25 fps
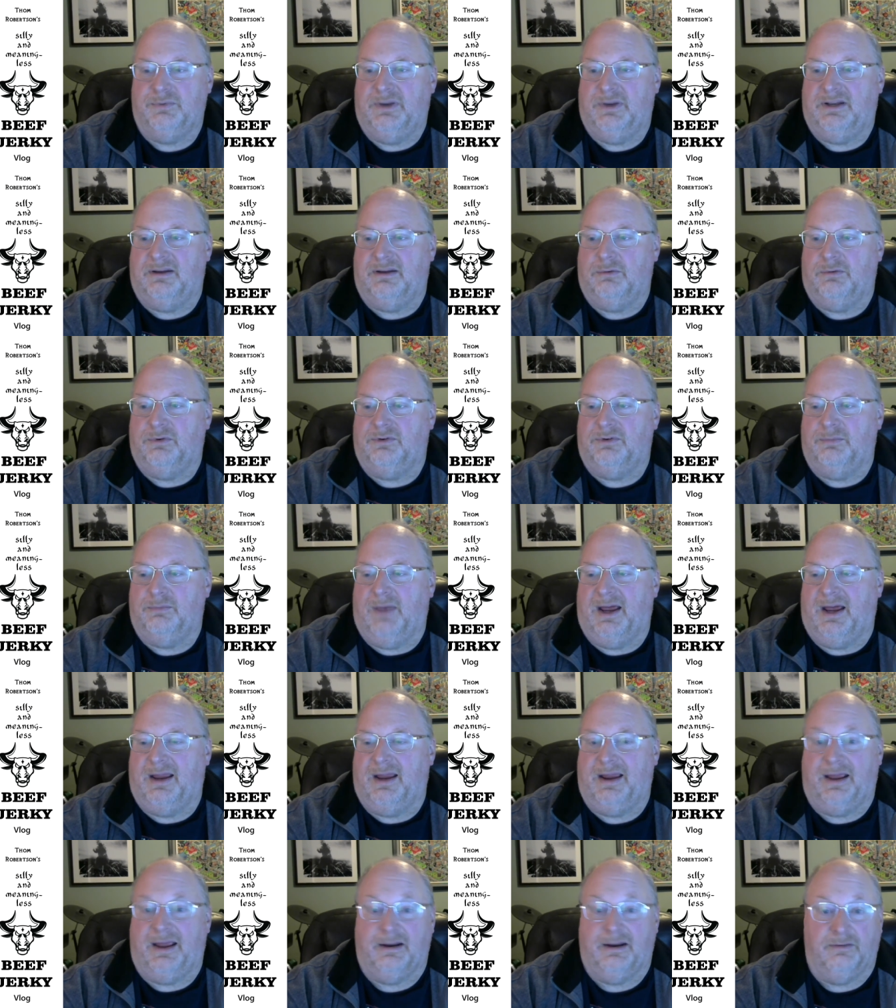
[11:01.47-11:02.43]
meant it was
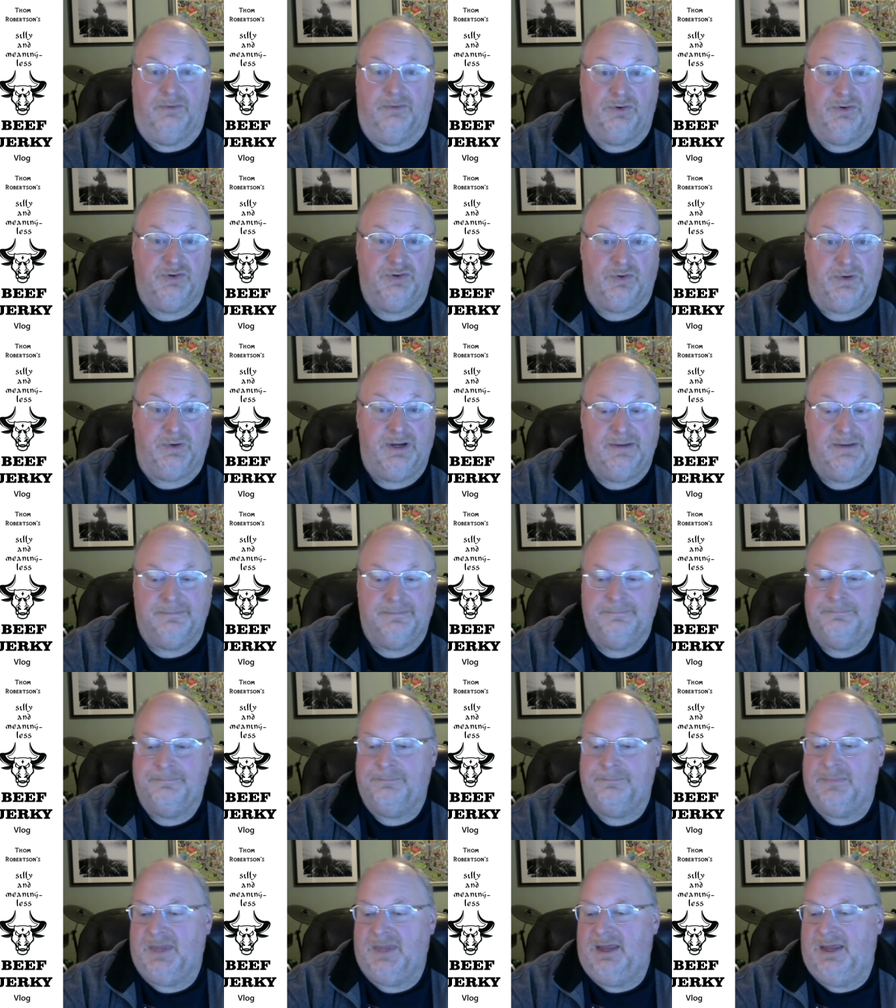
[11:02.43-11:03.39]
my anniversary.
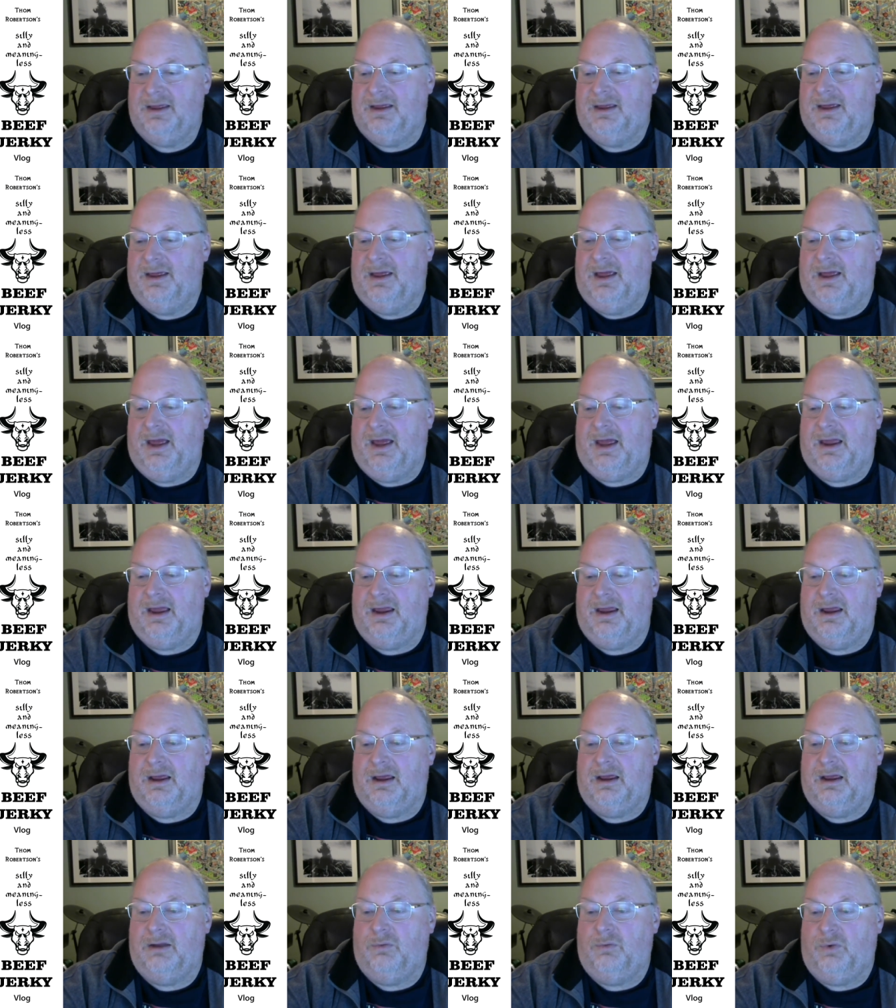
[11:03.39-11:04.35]

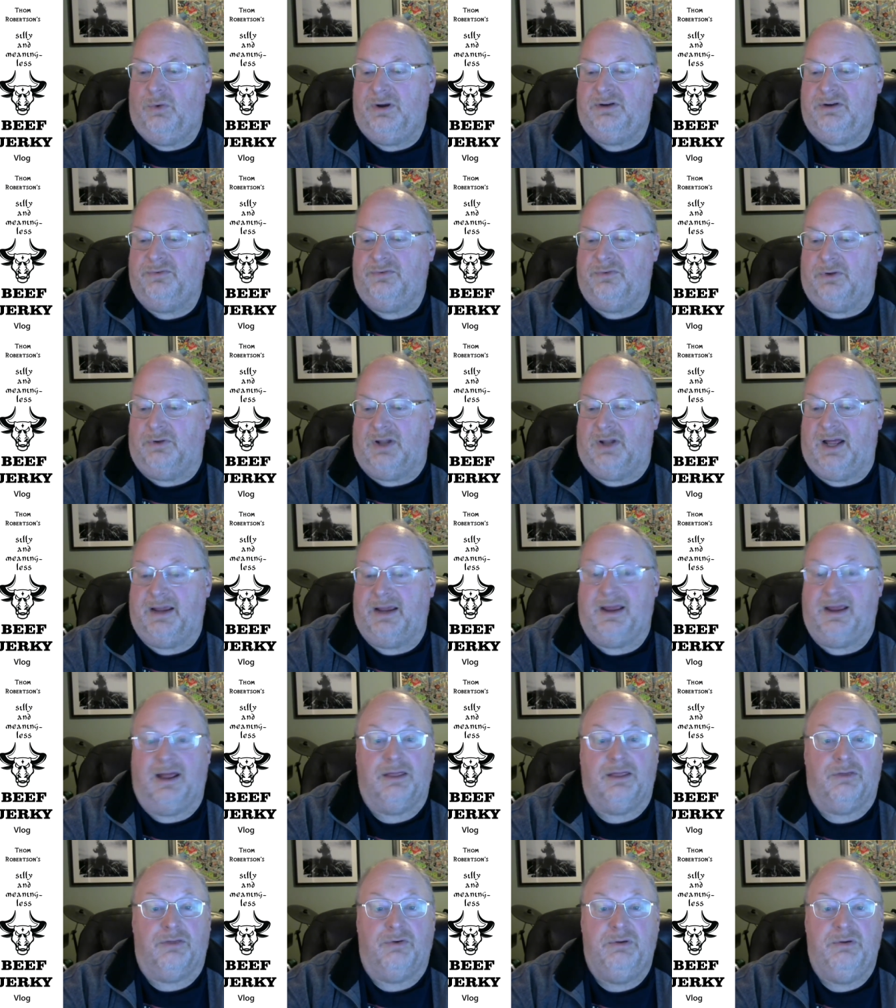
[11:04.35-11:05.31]
And wonderful, I
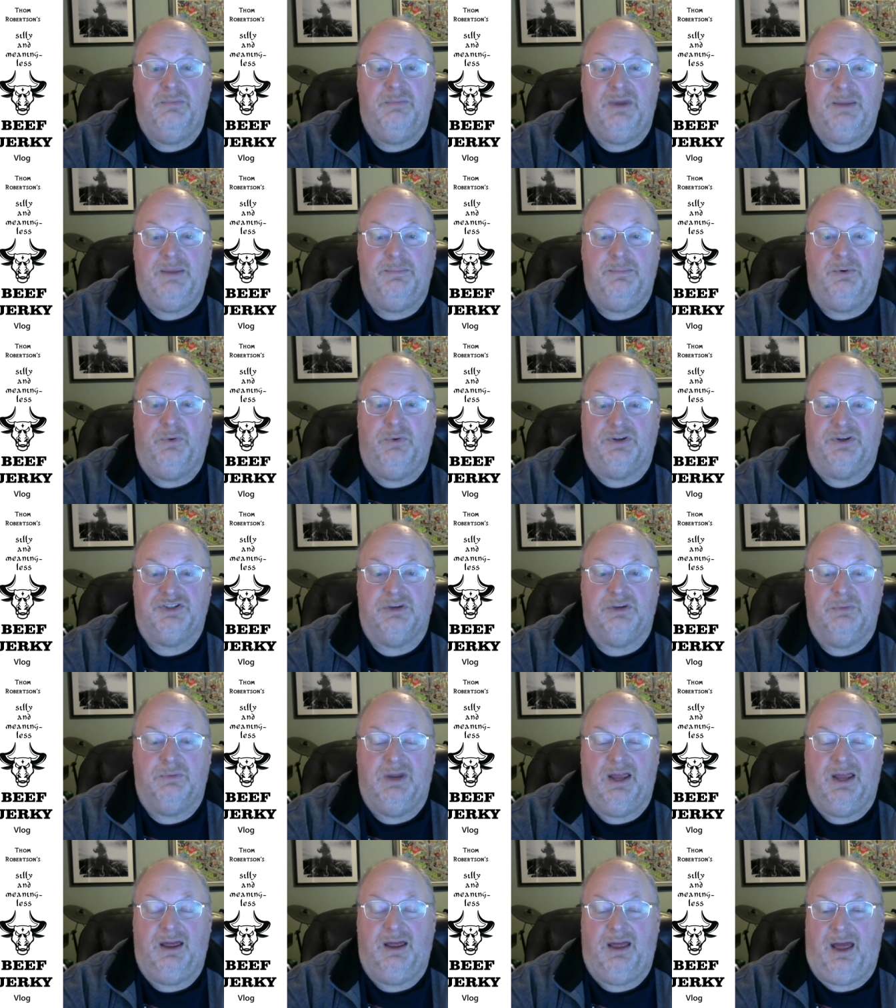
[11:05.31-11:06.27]
got three people wishing
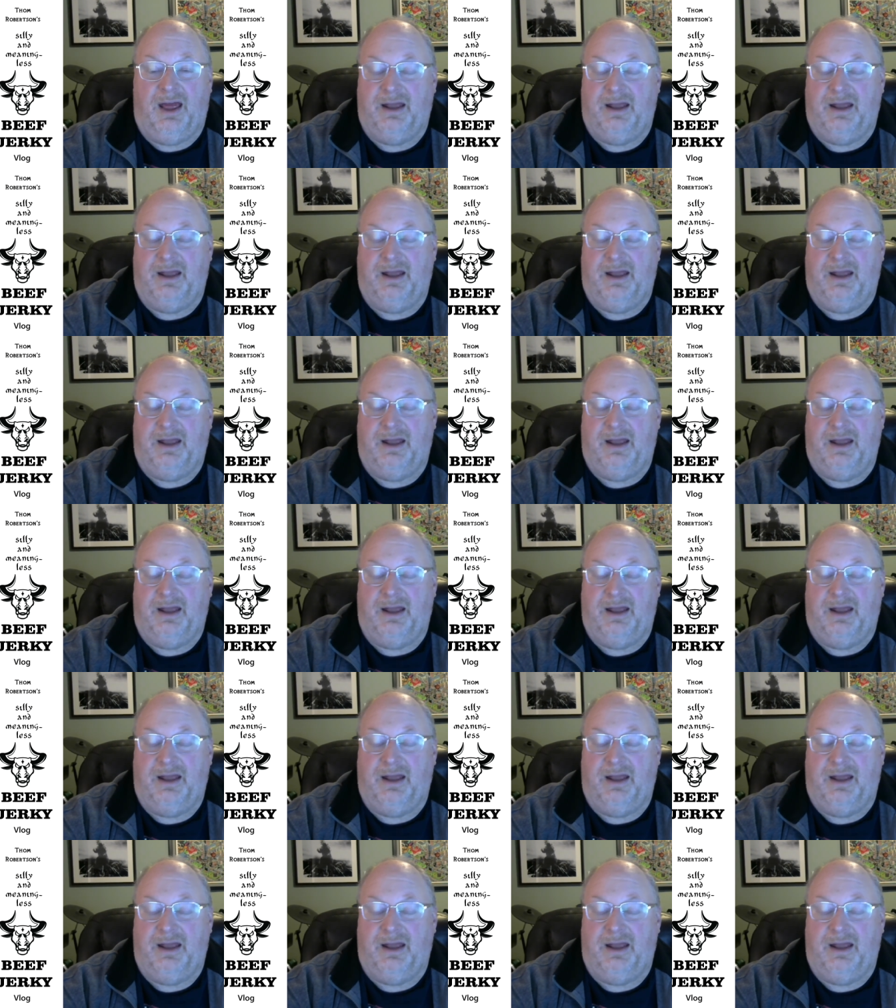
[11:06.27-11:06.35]
me a,